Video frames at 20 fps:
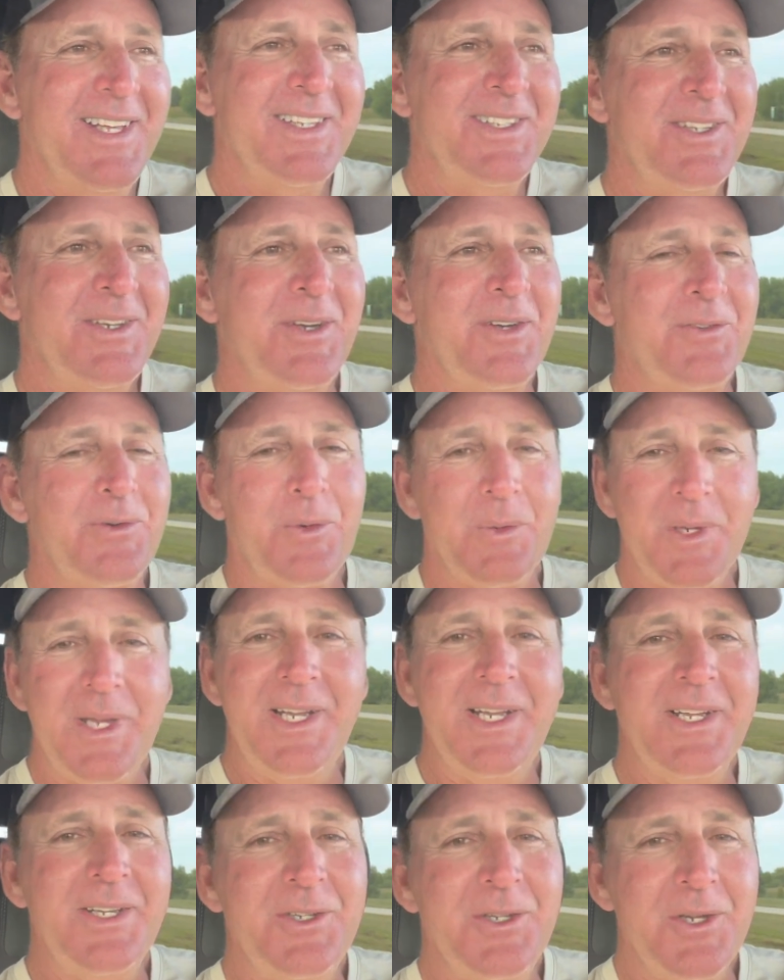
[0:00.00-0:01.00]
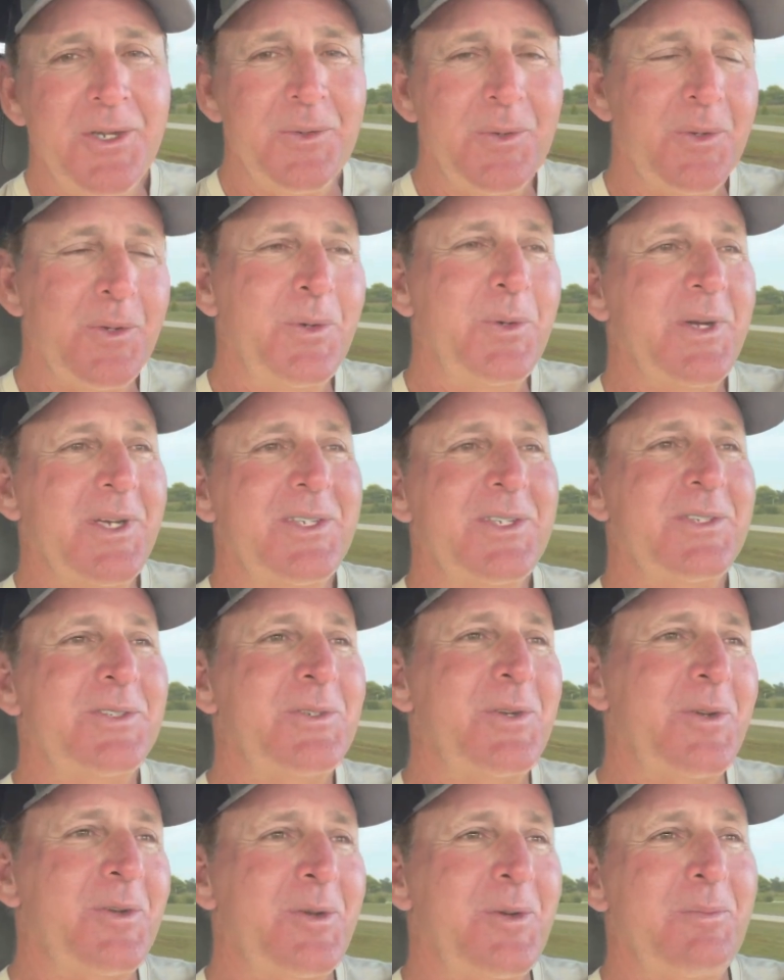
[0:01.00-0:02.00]
So before we get into it real quick, just
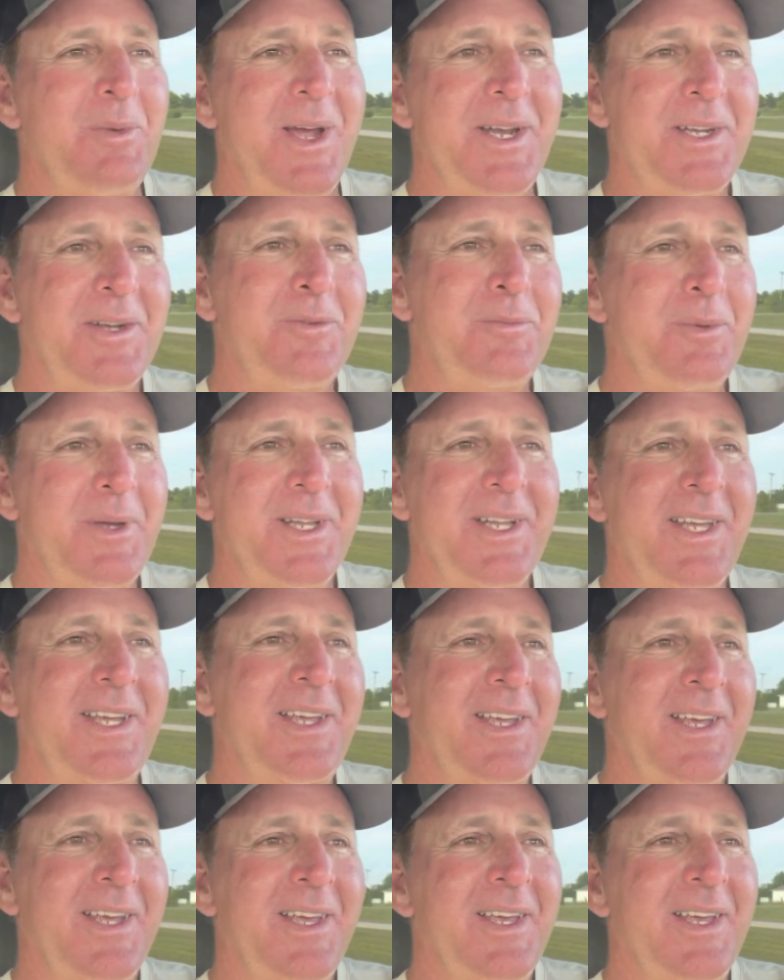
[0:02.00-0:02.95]
want to remind everybody,